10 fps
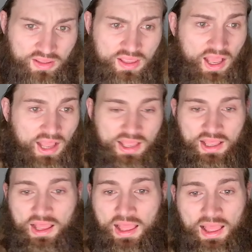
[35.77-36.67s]

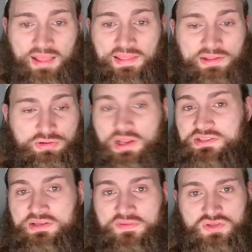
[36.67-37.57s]
I like
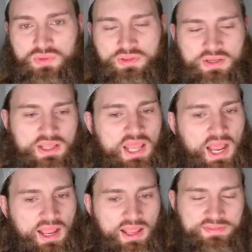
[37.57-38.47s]
Ernesta in this one.
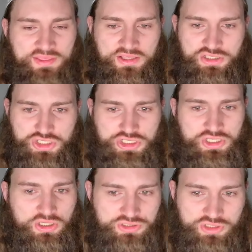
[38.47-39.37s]
I think she
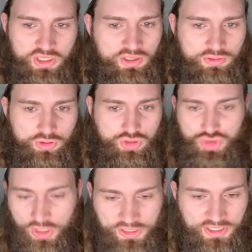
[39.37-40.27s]
does, her
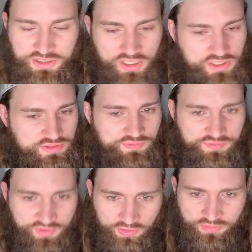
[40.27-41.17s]
striking is
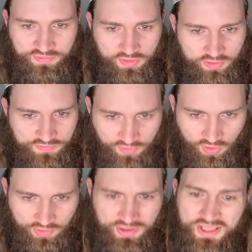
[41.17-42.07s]
very, very
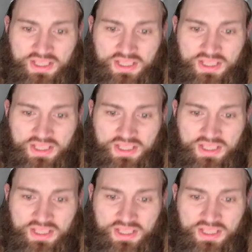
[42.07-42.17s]
fun.